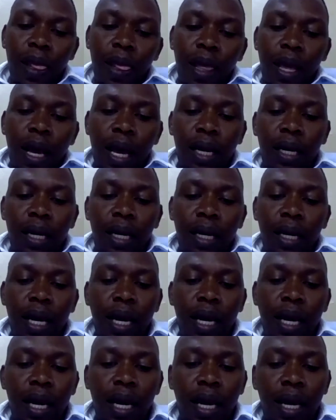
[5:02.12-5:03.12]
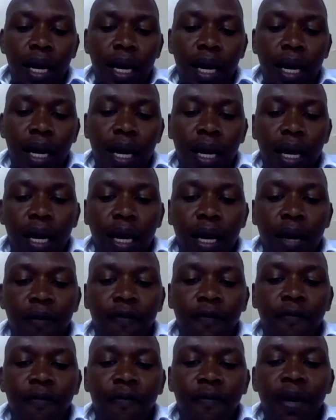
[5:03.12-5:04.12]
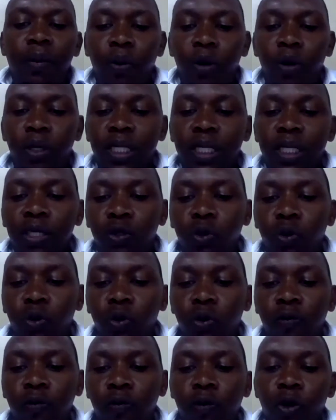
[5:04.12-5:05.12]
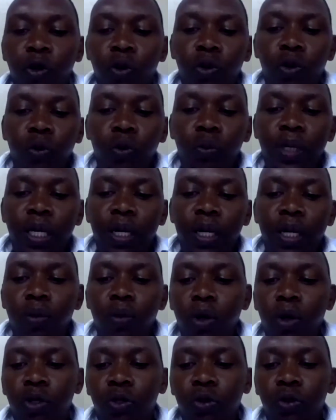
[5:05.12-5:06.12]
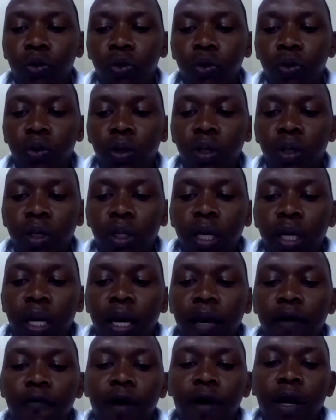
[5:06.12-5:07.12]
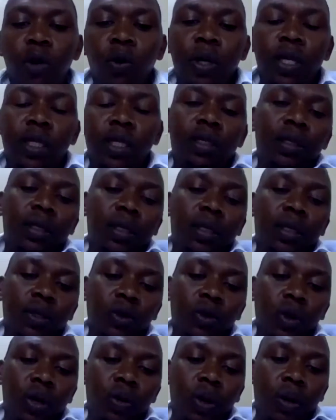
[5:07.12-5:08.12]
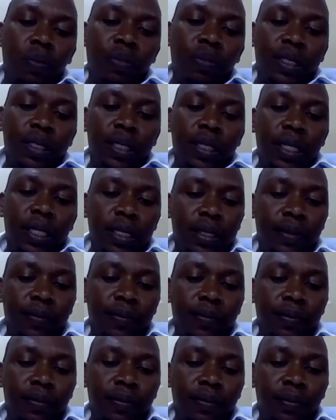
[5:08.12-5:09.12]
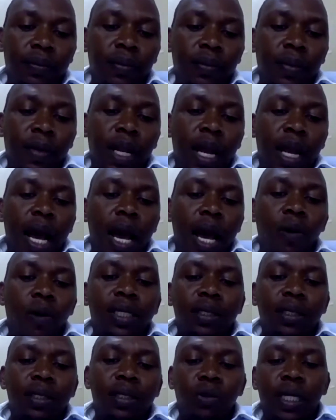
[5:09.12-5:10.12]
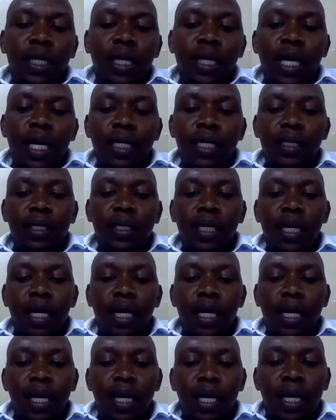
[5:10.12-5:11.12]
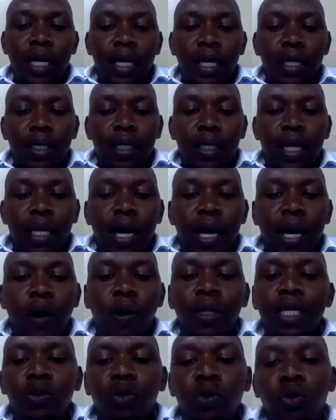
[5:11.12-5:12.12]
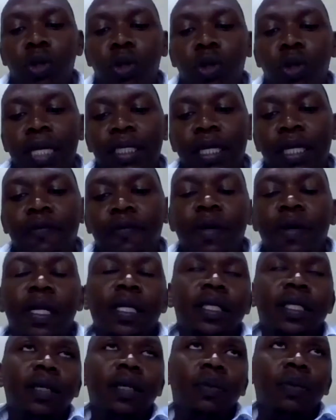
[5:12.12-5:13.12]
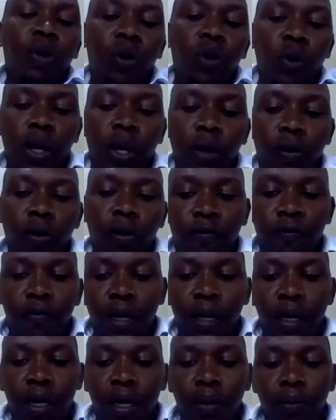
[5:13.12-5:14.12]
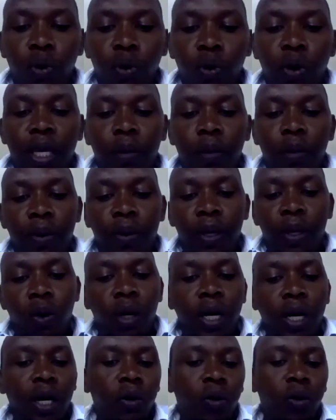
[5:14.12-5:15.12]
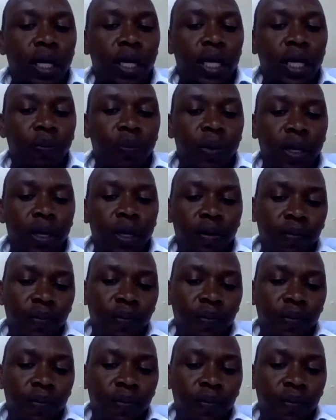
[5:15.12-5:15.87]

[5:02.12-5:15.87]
and a very important tool for you to be able to evaluate your business. I want to take us, I want us to look at a very simple way of bookkeeping or record keeping